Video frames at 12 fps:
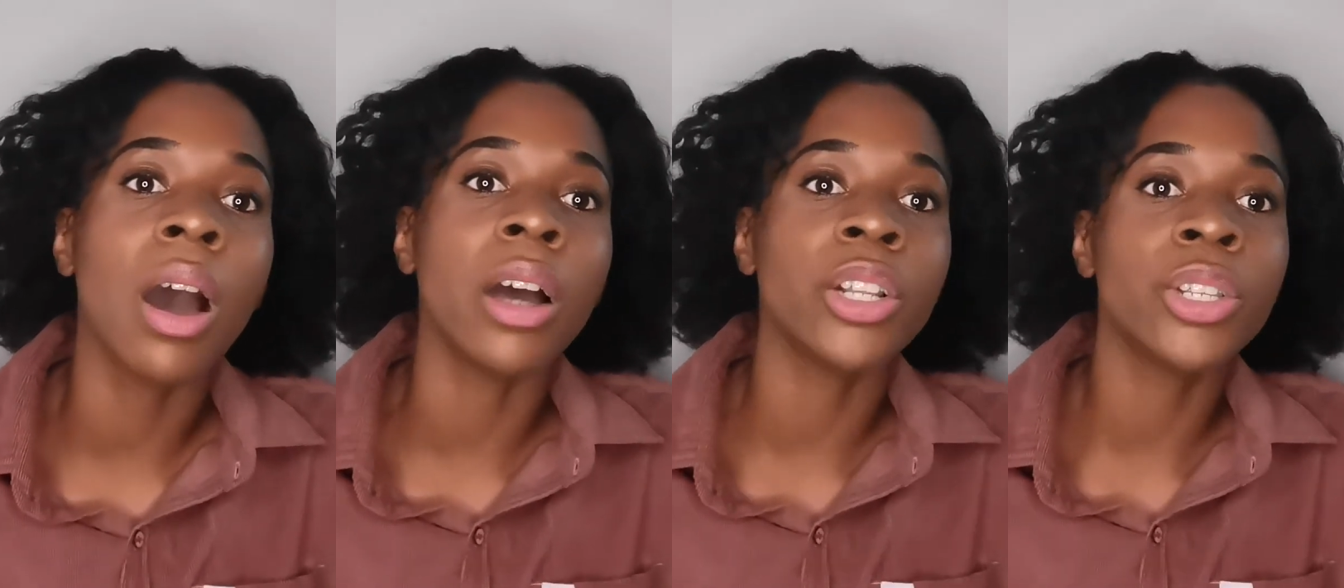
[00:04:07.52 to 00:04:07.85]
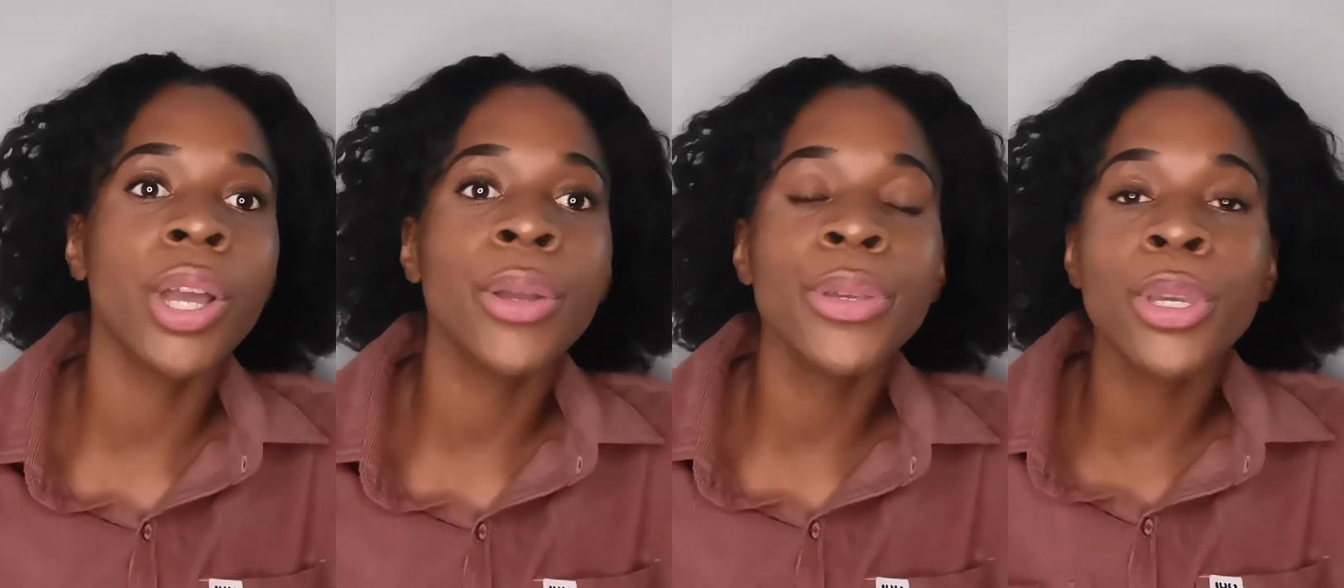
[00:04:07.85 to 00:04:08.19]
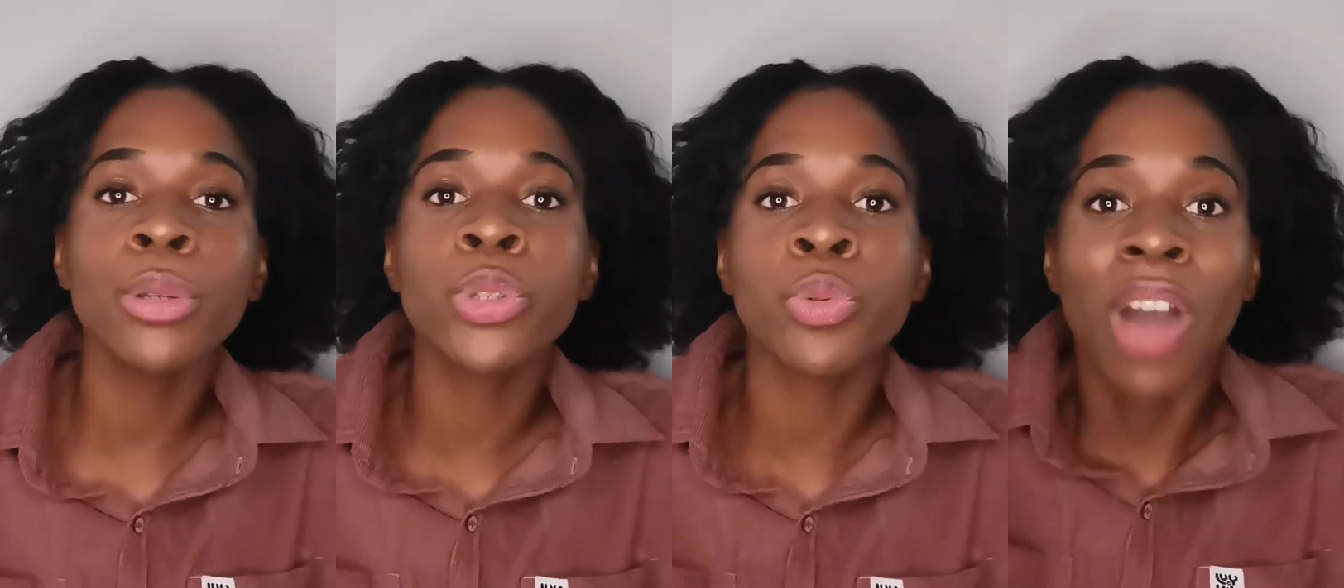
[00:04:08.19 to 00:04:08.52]
No
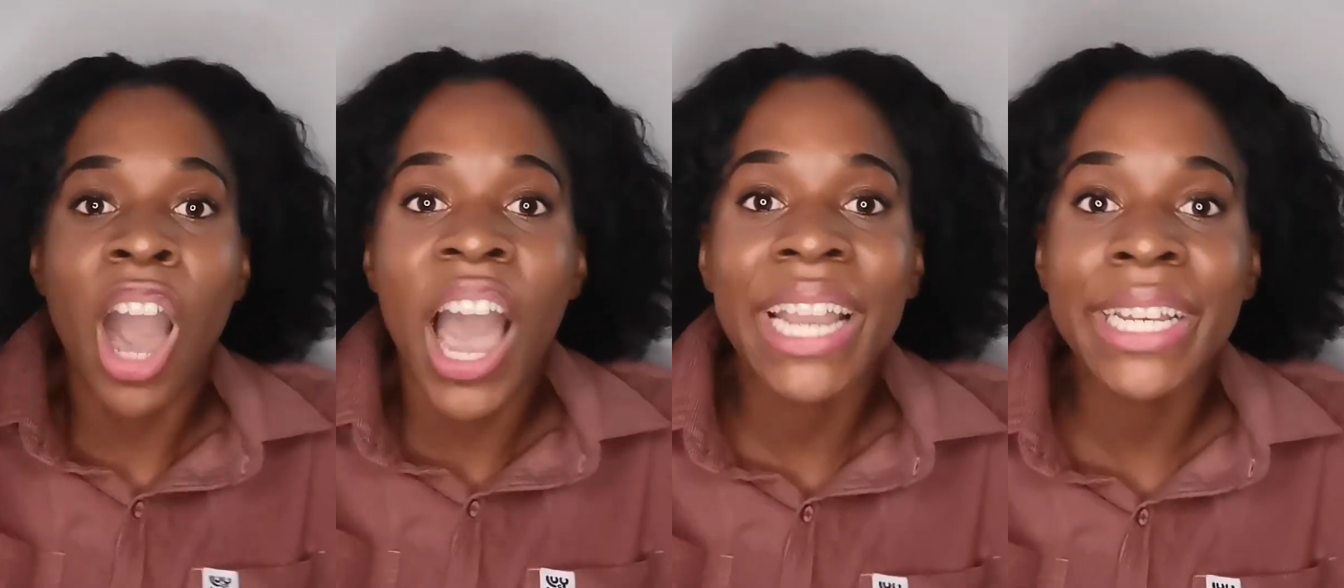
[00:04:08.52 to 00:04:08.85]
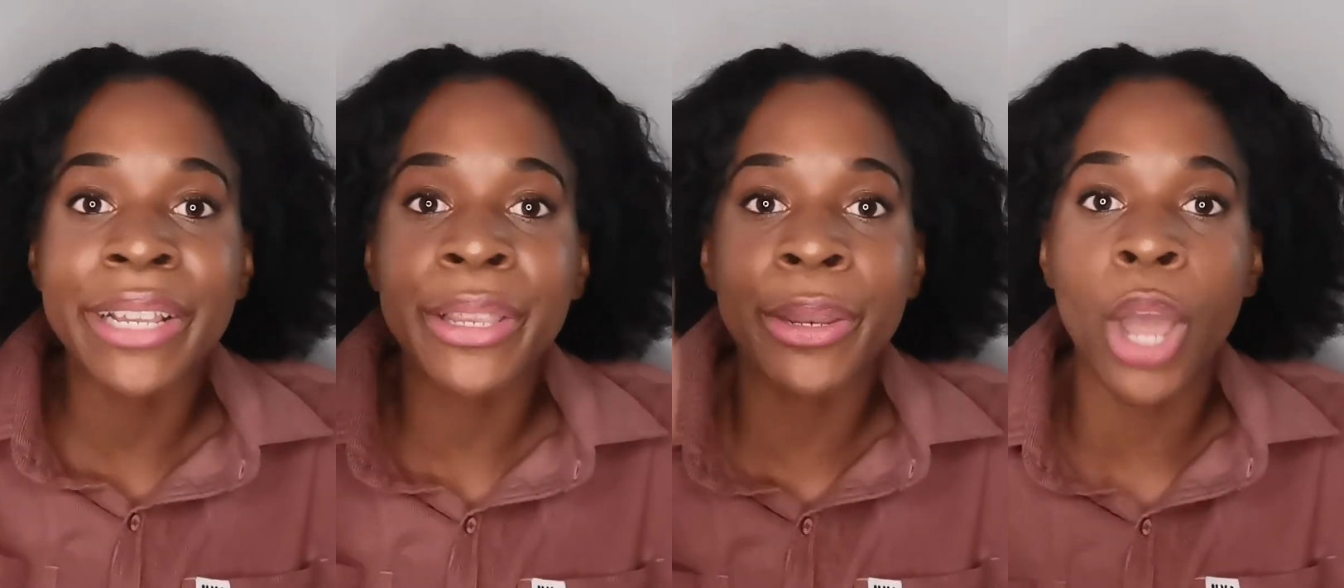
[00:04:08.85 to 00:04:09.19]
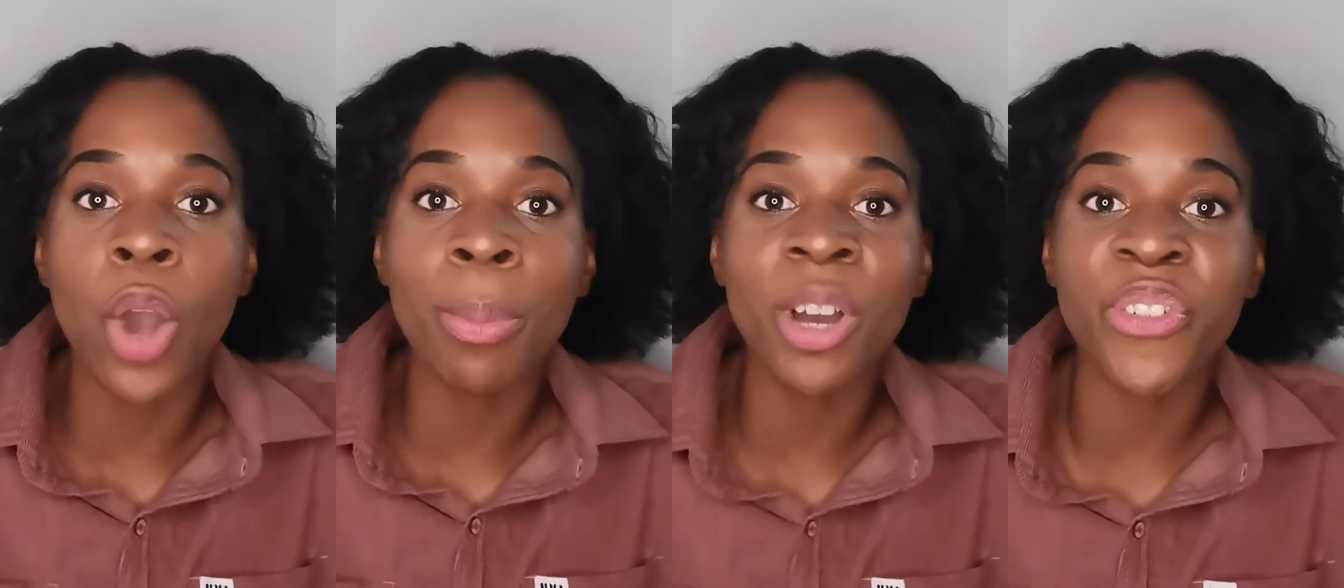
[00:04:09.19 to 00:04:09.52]
use hiding, you know.
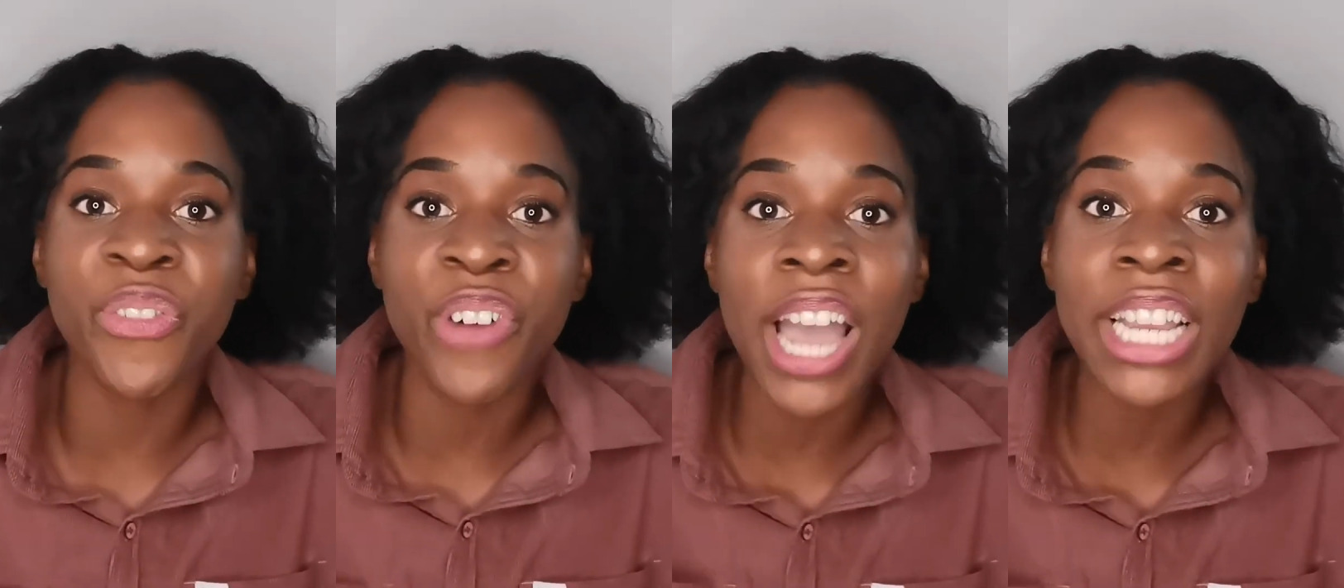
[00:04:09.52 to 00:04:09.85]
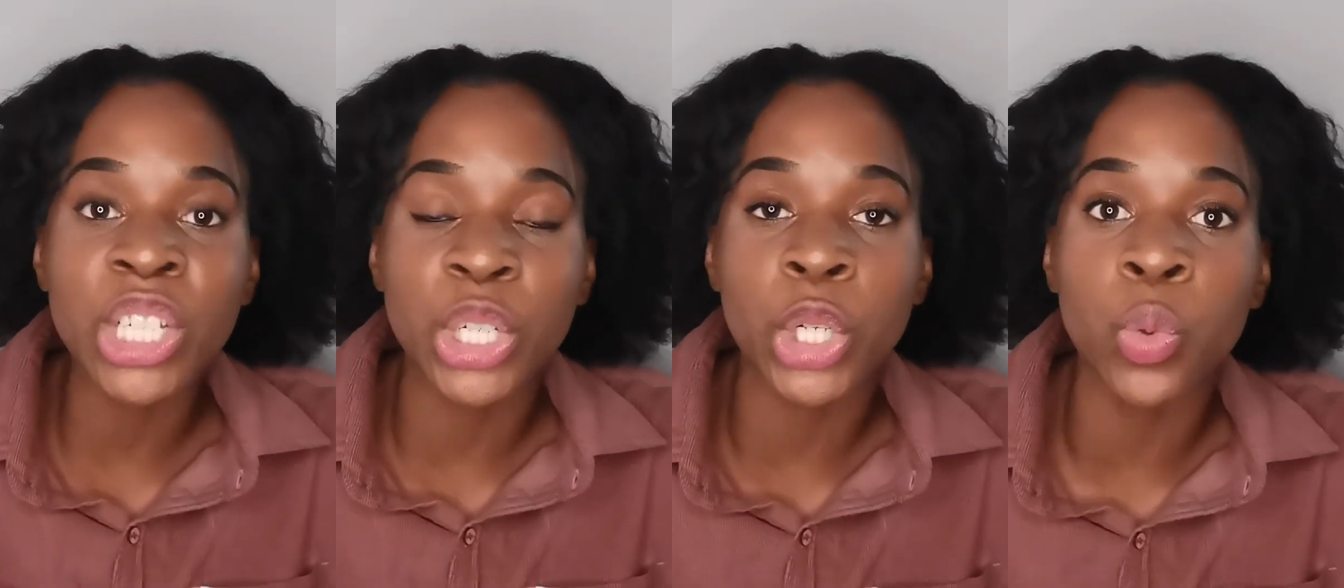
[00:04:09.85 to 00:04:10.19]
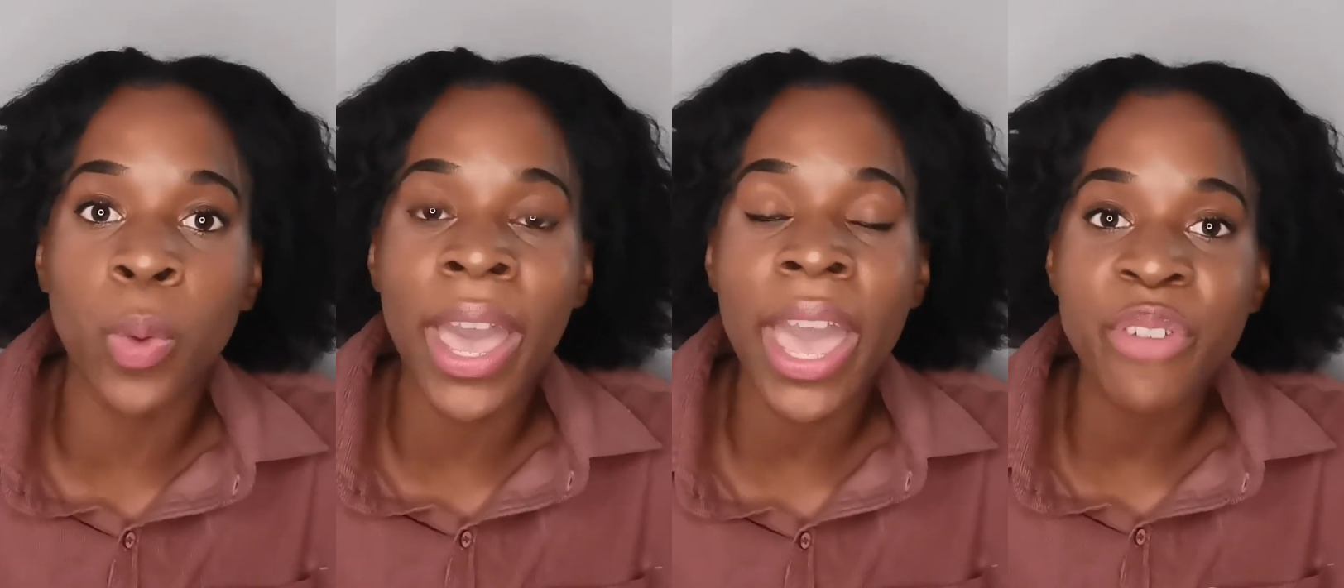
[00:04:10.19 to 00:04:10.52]
I'm going to find you
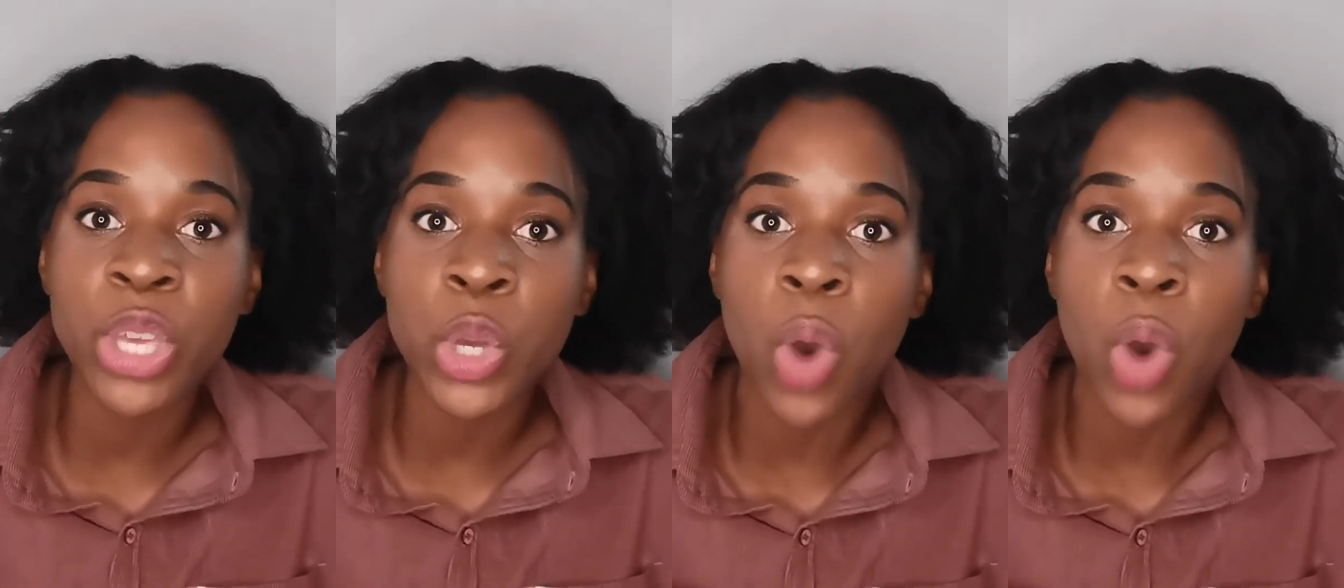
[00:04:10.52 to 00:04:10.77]
wherever you